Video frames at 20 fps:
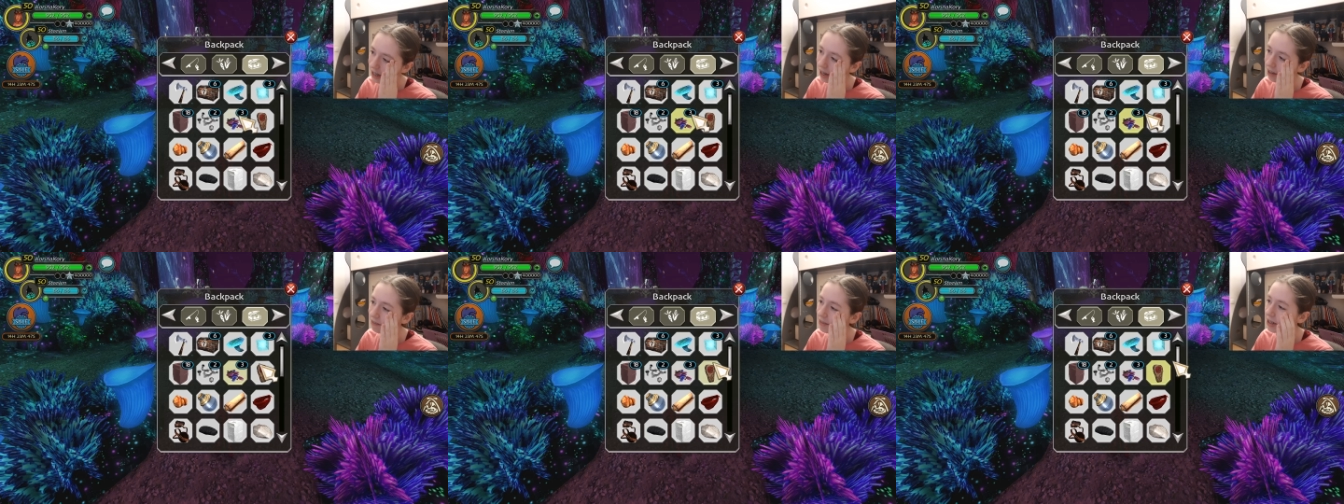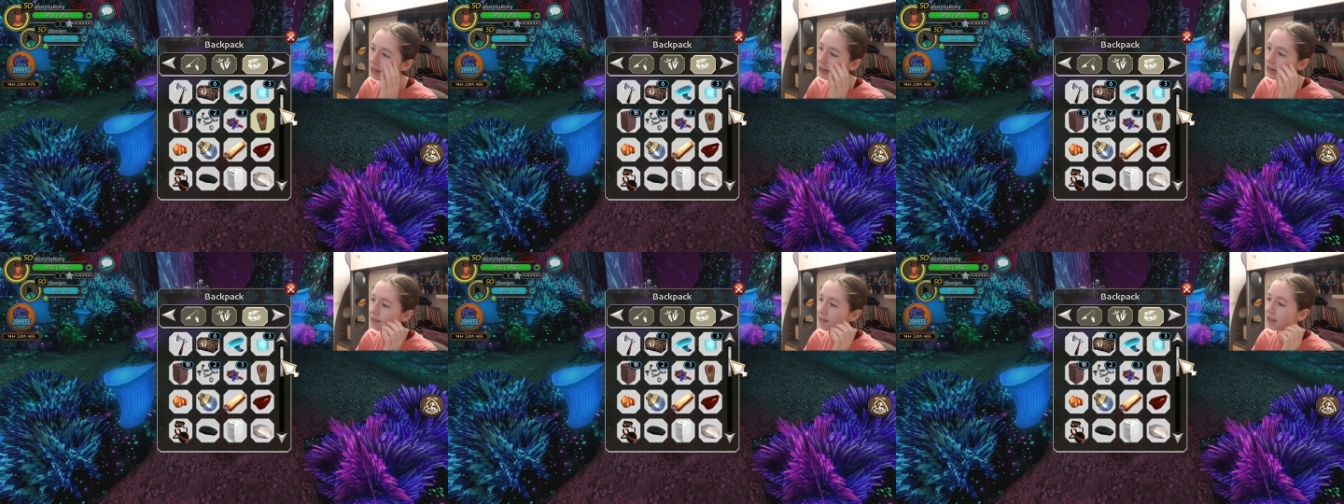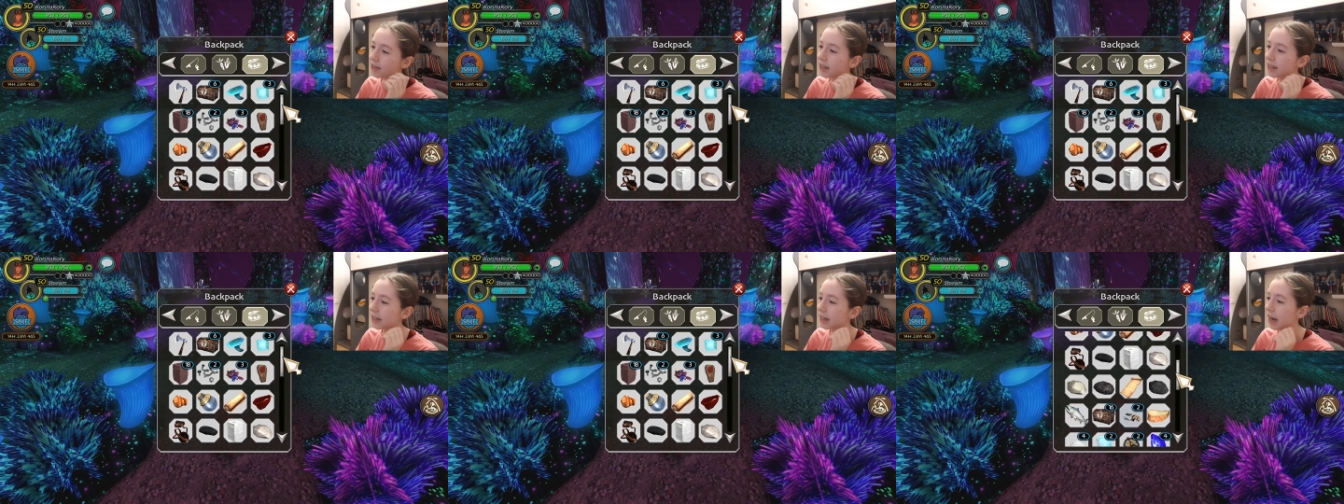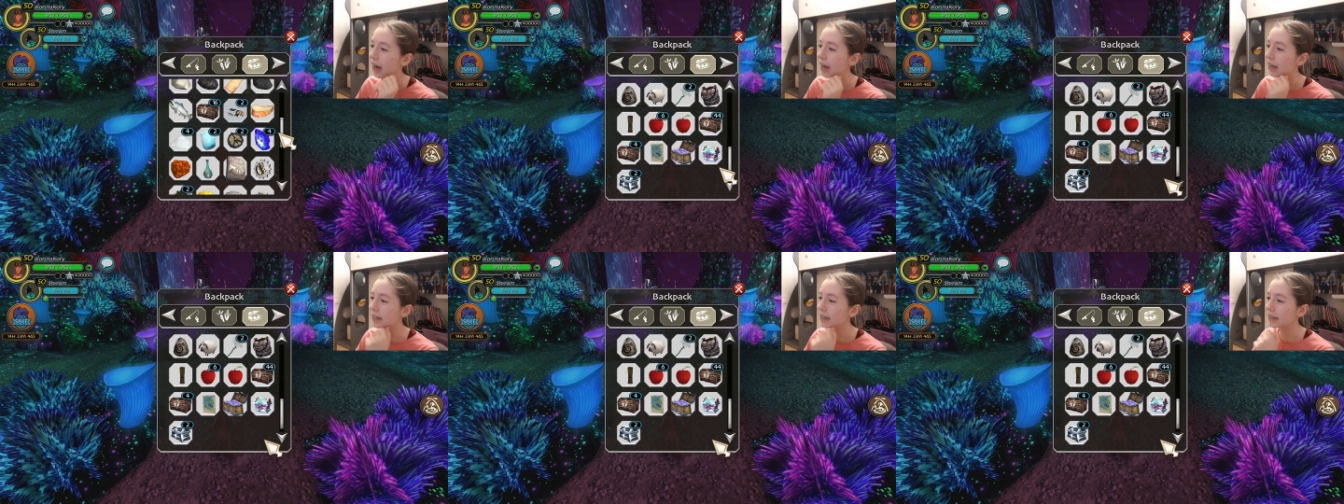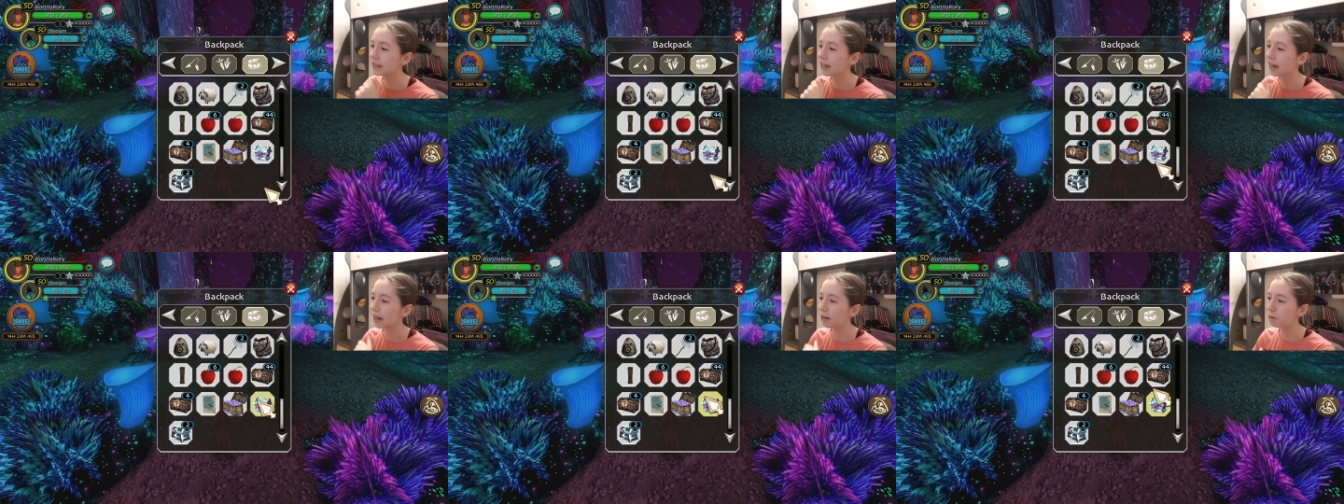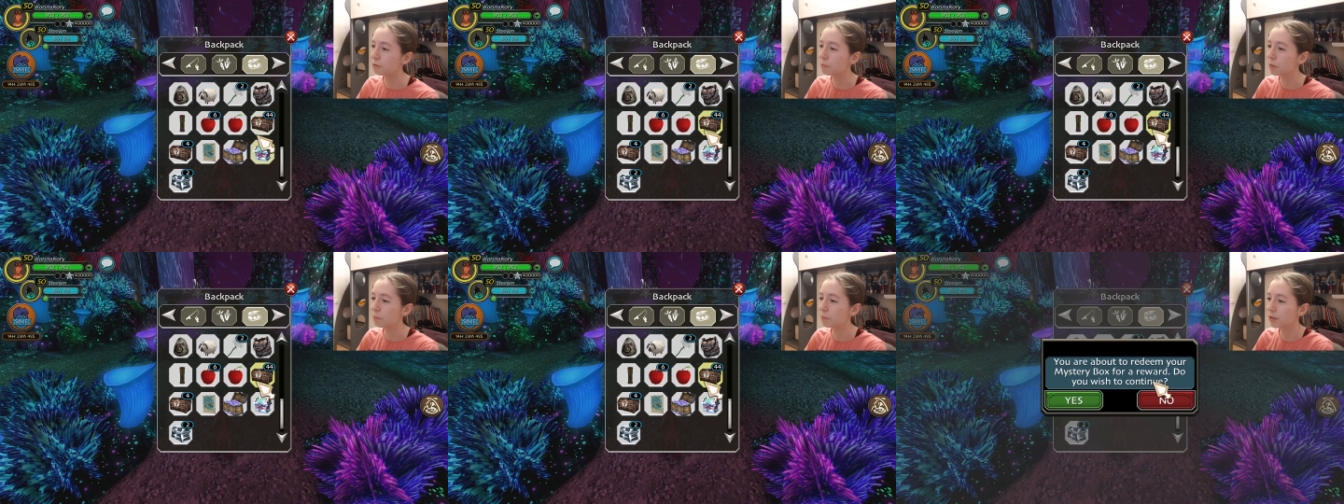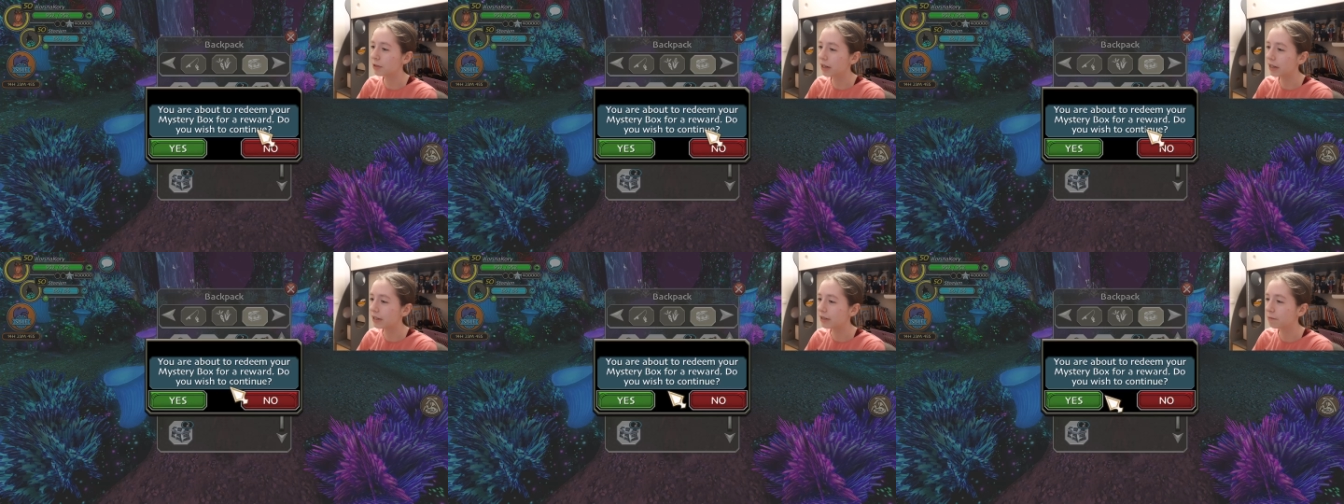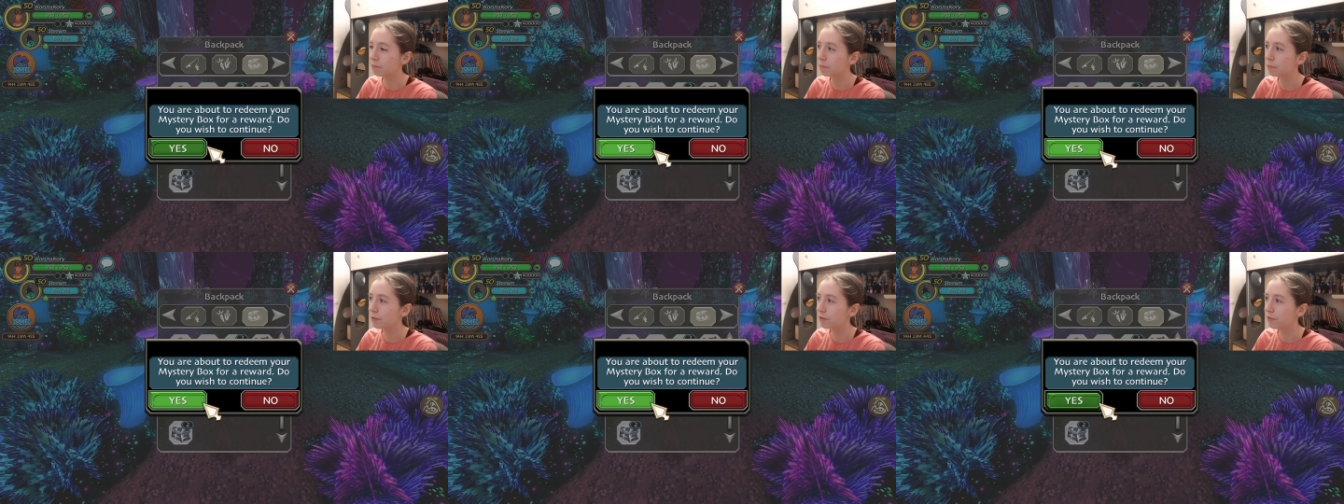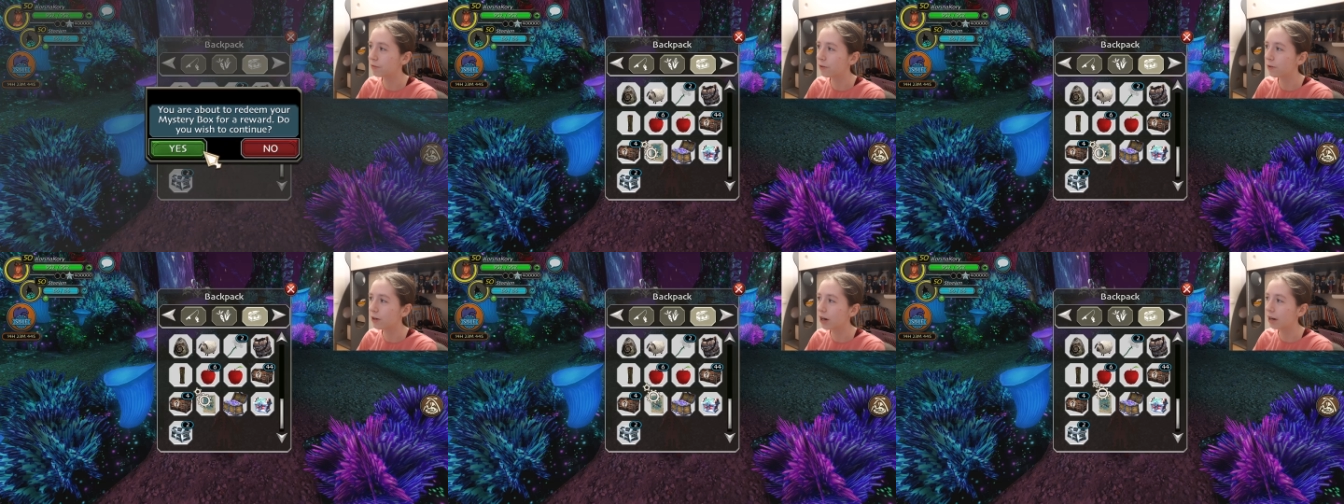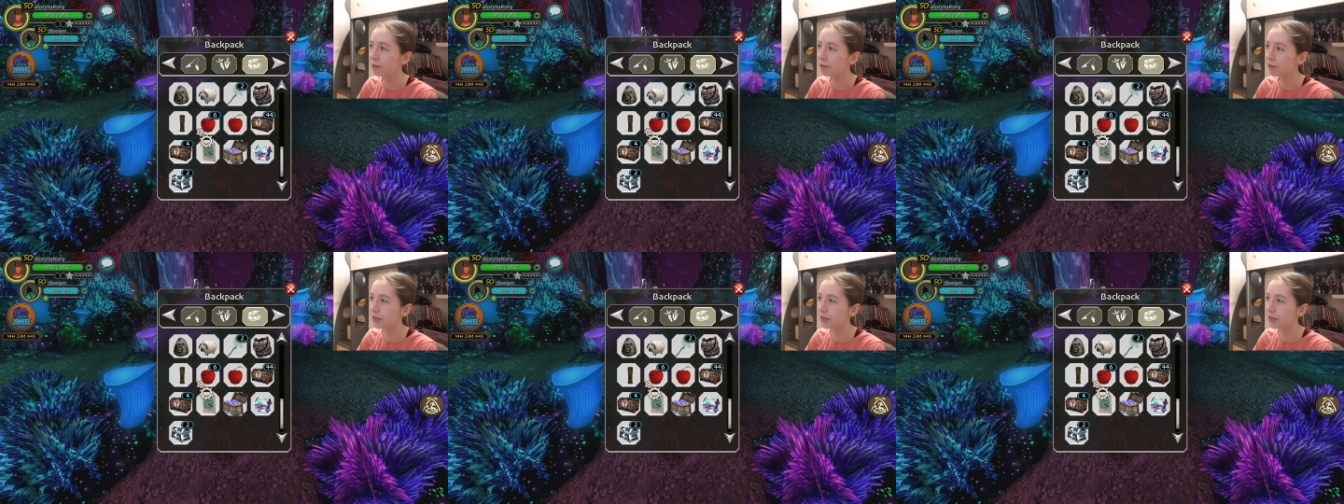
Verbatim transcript: I'm not even like I I remember like before I